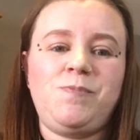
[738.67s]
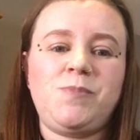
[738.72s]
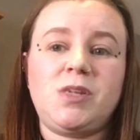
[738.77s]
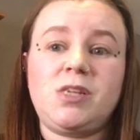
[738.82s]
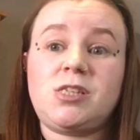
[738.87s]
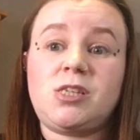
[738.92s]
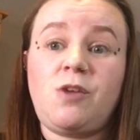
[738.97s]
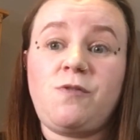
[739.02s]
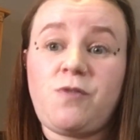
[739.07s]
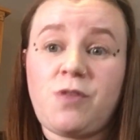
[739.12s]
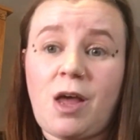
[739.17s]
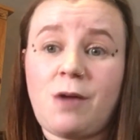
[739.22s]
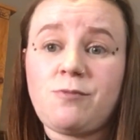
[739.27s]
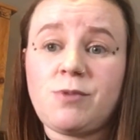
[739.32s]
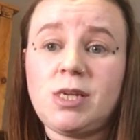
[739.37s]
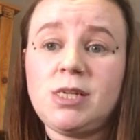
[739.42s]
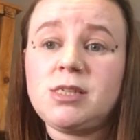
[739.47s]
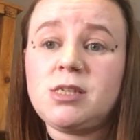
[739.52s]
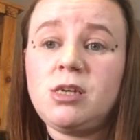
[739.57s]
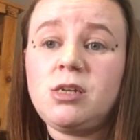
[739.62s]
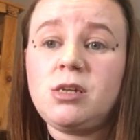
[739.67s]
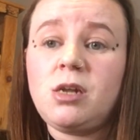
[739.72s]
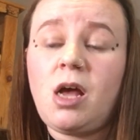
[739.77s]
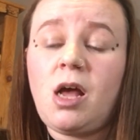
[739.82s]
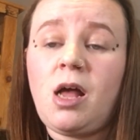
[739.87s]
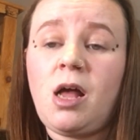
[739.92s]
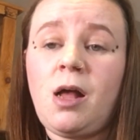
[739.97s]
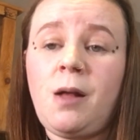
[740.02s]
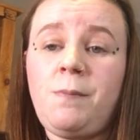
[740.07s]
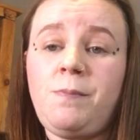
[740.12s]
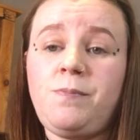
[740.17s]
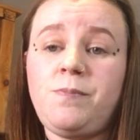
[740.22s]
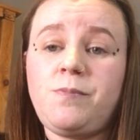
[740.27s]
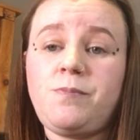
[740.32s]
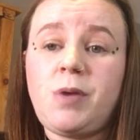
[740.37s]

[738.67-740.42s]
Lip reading: So for that reason,